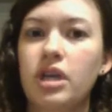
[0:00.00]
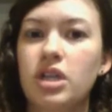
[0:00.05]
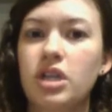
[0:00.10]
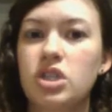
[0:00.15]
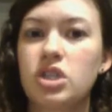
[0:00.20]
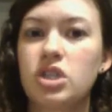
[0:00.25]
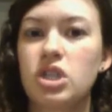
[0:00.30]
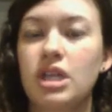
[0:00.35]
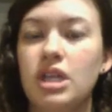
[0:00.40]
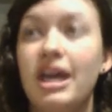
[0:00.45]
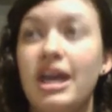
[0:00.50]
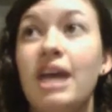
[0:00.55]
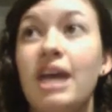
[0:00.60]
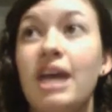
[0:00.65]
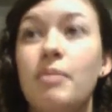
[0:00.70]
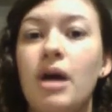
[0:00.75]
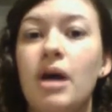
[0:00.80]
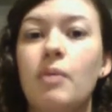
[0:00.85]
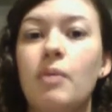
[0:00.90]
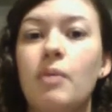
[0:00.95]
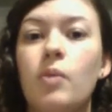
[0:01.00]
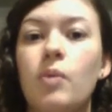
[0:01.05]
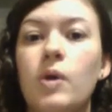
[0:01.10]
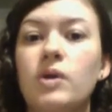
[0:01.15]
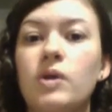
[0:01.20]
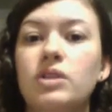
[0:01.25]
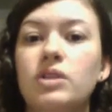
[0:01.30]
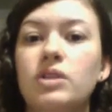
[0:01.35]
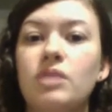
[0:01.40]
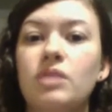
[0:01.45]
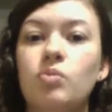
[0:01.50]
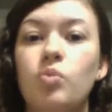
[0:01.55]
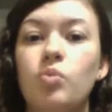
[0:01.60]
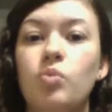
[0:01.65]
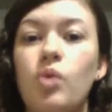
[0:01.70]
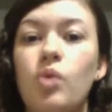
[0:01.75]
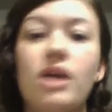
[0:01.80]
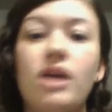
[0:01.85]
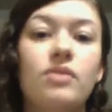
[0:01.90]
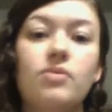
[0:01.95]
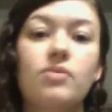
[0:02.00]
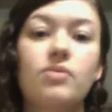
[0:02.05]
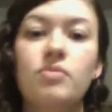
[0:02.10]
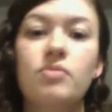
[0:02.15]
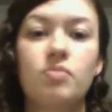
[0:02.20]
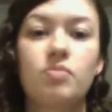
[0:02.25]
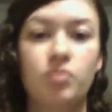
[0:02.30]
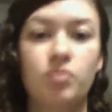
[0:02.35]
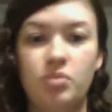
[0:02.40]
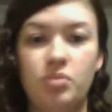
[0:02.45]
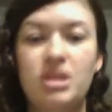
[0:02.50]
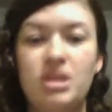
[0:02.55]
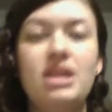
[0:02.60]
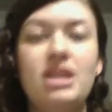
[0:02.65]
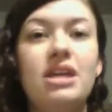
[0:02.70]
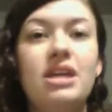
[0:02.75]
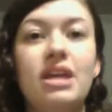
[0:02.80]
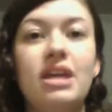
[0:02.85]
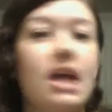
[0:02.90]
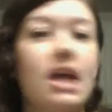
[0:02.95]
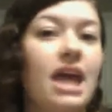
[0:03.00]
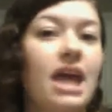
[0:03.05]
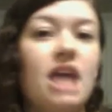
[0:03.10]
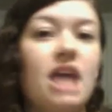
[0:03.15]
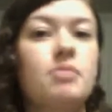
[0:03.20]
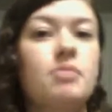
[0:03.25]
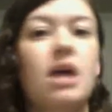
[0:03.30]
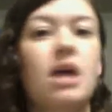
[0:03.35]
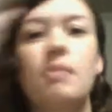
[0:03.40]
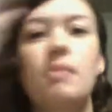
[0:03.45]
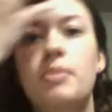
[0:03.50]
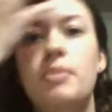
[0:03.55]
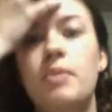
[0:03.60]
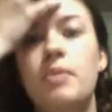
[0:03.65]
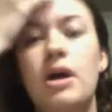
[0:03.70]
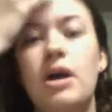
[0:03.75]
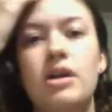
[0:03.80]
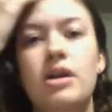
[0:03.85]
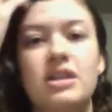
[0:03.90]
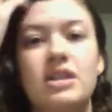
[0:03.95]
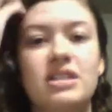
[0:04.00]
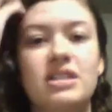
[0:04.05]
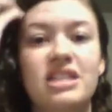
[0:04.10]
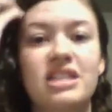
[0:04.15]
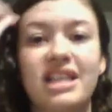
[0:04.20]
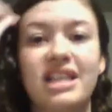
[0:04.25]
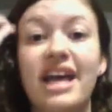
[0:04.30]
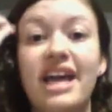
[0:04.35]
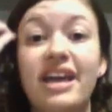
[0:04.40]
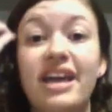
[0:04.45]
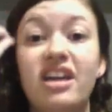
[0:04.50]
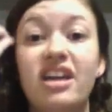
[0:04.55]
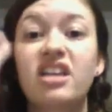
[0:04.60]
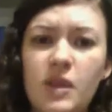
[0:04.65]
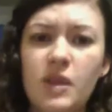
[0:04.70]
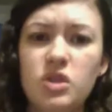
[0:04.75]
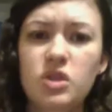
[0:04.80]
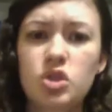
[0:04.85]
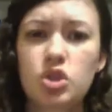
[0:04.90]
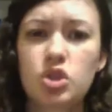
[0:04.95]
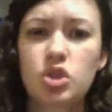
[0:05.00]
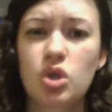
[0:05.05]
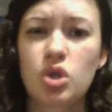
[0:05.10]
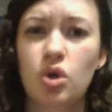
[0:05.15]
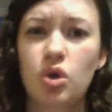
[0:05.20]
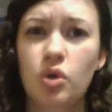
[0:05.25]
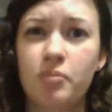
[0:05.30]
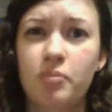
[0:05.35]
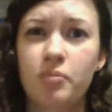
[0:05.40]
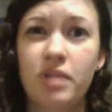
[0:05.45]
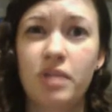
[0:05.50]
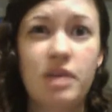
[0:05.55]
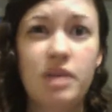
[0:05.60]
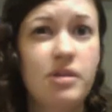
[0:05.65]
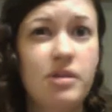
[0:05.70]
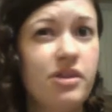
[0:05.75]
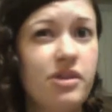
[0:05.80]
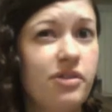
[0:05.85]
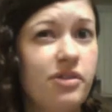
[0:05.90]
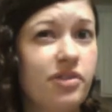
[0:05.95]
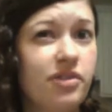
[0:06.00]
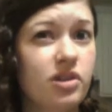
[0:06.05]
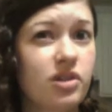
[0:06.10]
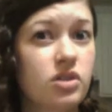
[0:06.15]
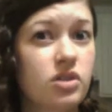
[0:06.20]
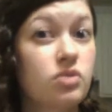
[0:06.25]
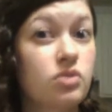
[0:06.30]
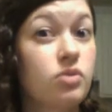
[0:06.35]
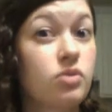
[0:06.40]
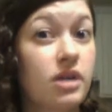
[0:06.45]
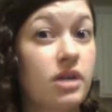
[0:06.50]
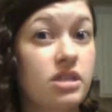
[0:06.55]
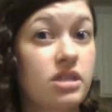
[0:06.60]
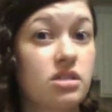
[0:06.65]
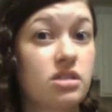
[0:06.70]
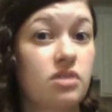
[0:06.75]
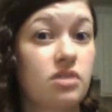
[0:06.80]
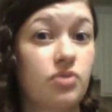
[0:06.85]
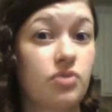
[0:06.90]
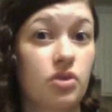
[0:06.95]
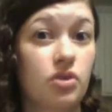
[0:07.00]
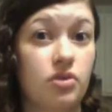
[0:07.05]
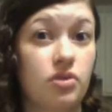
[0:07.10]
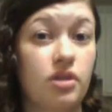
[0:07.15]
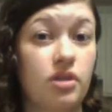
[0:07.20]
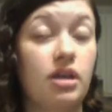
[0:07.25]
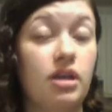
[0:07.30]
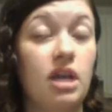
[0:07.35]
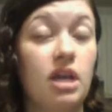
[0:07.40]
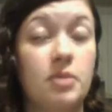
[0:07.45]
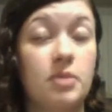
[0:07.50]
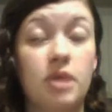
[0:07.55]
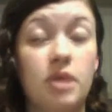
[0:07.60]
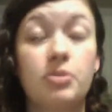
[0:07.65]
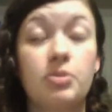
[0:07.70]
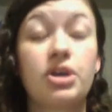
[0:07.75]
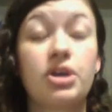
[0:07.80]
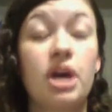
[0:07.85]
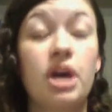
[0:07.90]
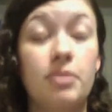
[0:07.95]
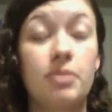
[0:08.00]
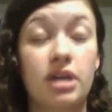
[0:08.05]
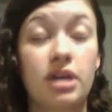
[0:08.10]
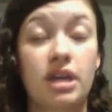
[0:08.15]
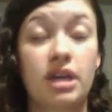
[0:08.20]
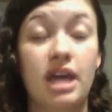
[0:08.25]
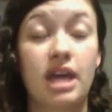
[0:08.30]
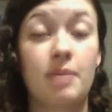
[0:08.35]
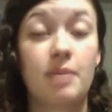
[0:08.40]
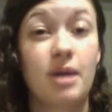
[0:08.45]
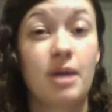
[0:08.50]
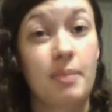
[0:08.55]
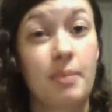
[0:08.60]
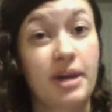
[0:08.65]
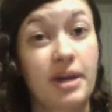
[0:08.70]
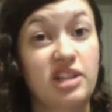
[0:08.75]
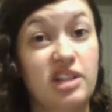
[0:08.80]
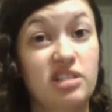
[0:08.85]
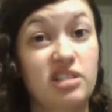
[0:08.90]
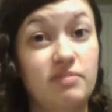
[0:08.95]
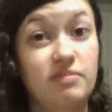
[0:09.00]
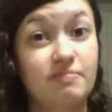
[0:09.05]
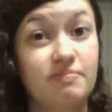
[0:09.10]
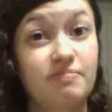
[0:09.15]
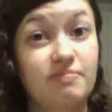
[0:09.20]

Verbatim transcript: into the K-pop world and what being a K-pop artist is like. So maybe you'll think twice if you're thinking about becoming a K-pop idol.